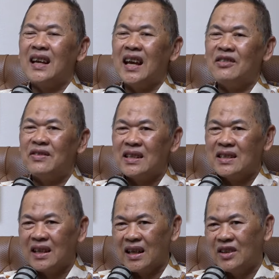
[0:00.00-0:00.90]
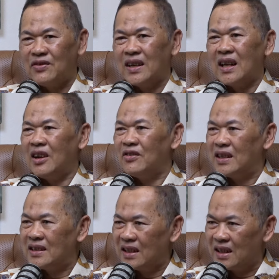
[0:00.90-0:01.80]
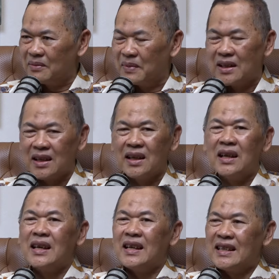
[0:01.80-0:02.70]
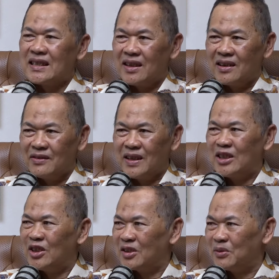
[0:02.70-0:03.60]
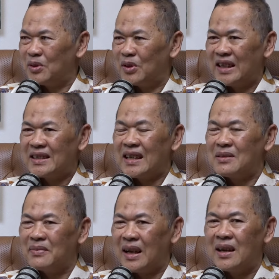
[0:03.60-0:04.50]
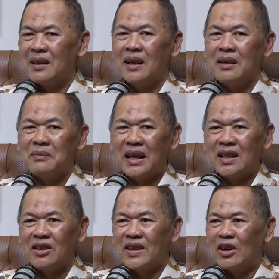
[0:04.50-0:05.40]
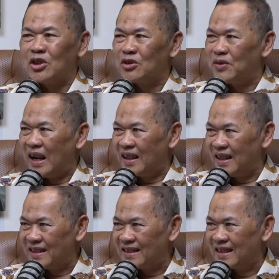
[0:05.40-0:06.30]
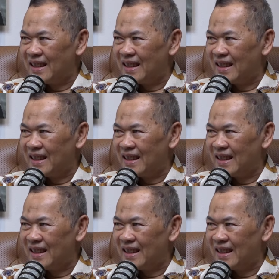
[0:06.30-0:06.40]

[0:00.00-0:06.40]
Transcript: every single event, every single matter is always useful. It's just a matter of how to find this.